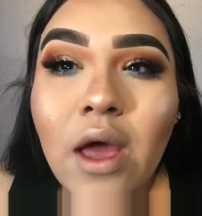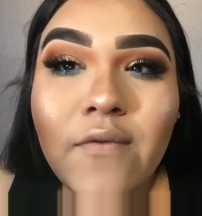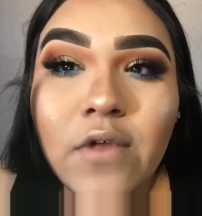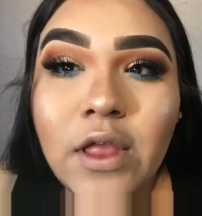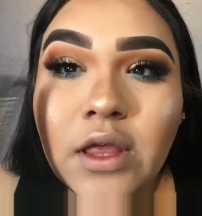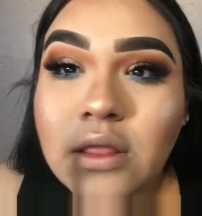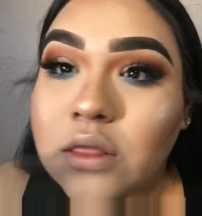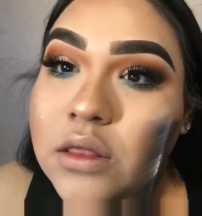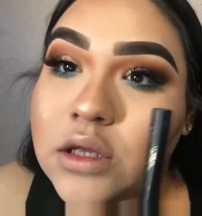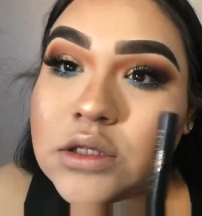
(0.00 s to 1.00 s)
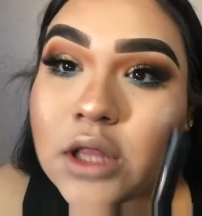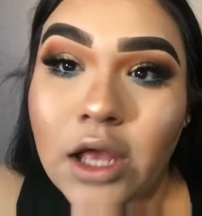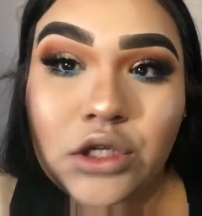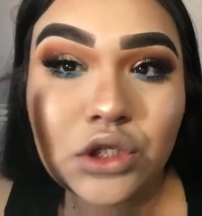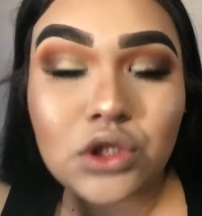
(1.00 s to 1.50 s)
I feel like this
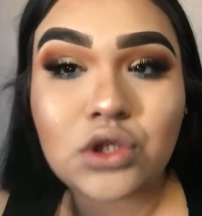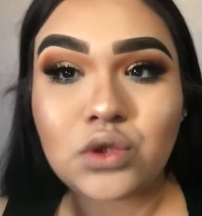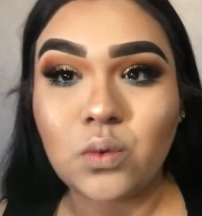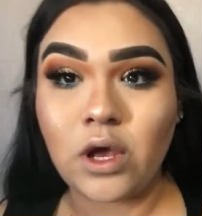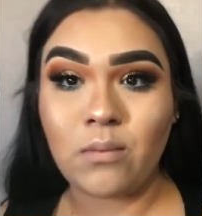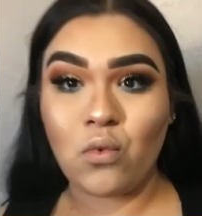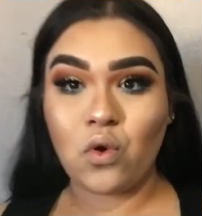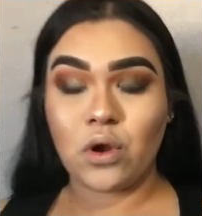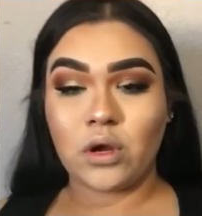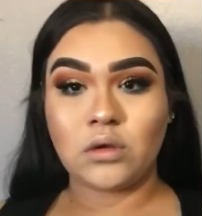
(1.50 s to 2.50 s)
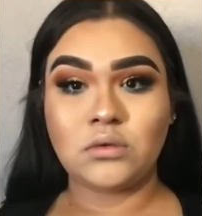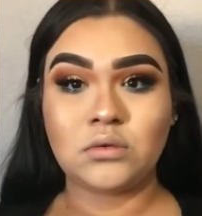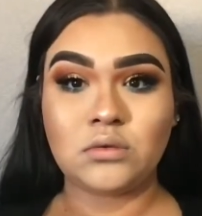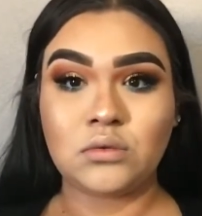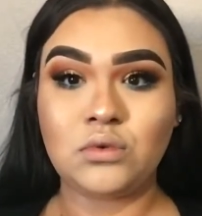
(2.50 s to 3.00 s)
lash is just way more
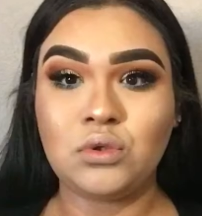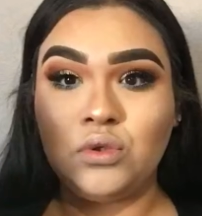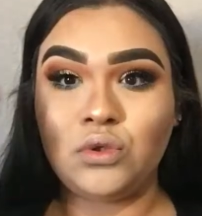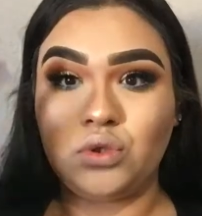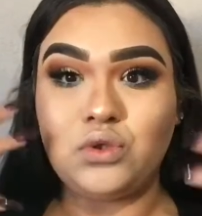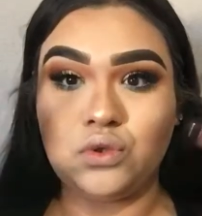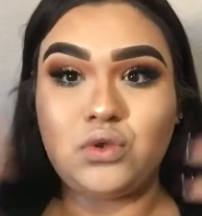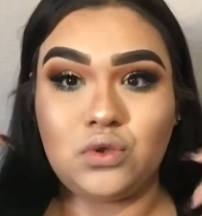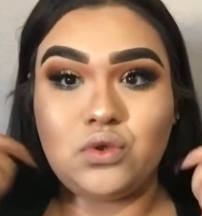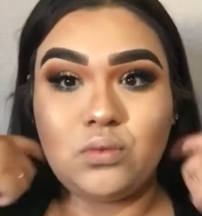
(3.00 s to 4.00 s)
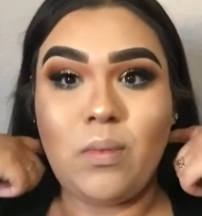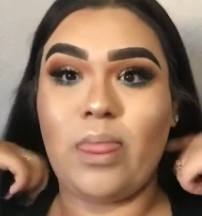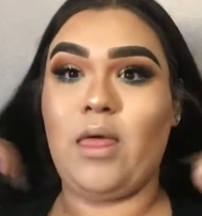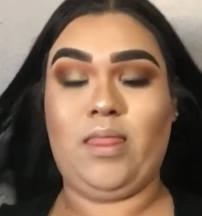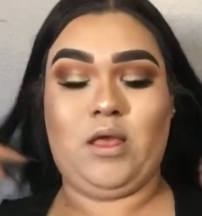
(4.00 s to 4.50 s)
zoom
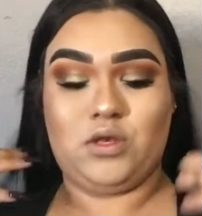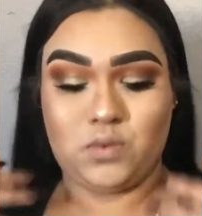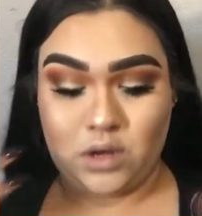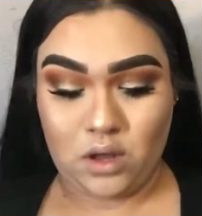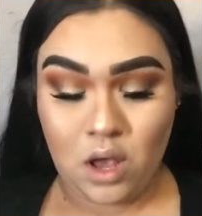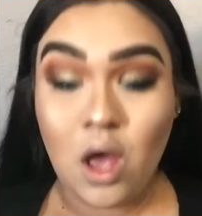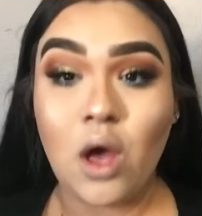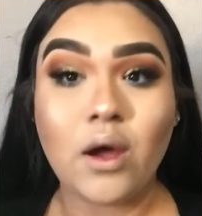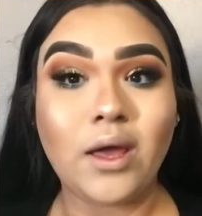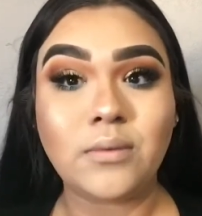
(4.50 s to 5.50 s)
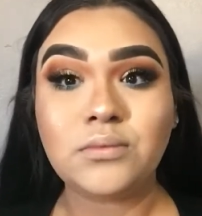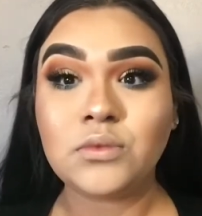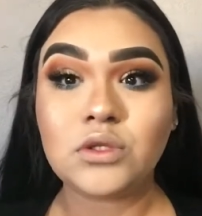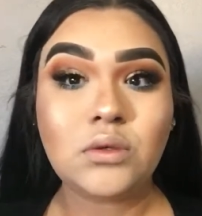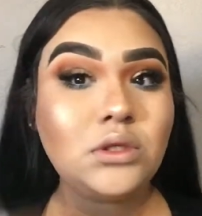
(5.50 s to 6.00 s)
than this one. Okay,
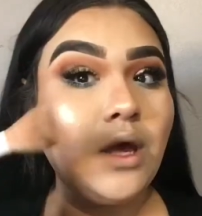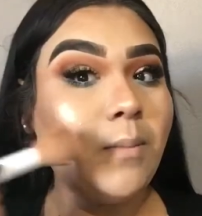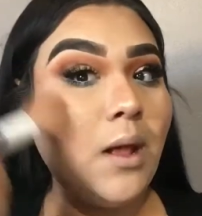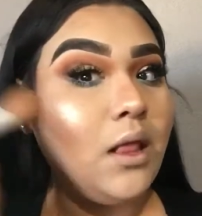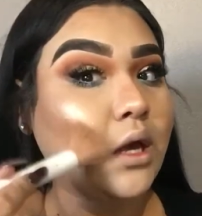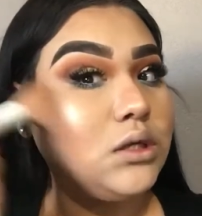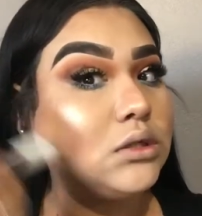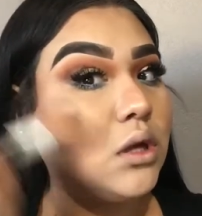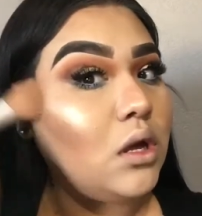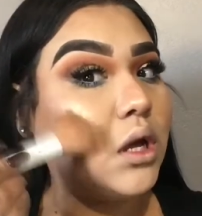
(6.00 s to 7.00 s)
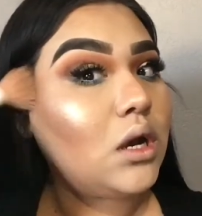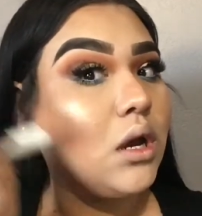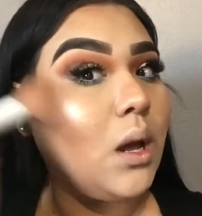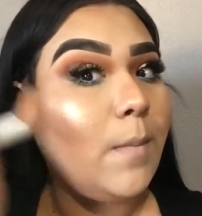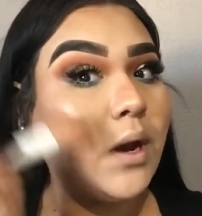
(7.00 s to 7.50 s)
so once I have my lashes on,
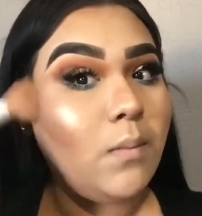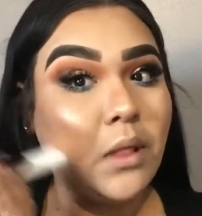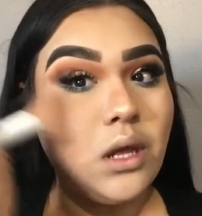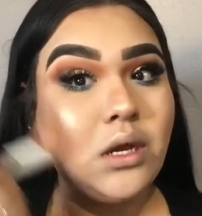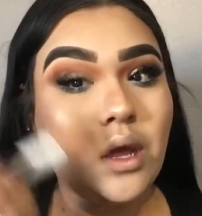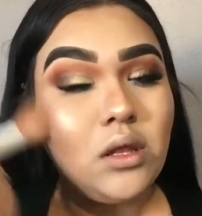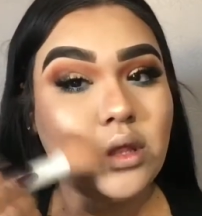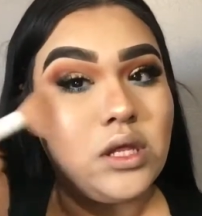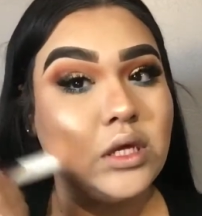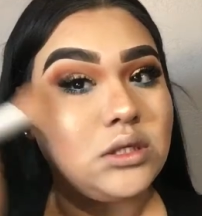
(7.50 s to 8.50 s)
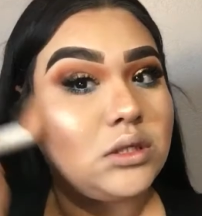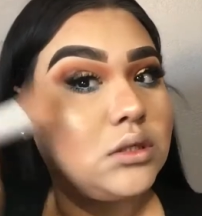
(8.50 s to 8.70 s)
I'm gonna blend up this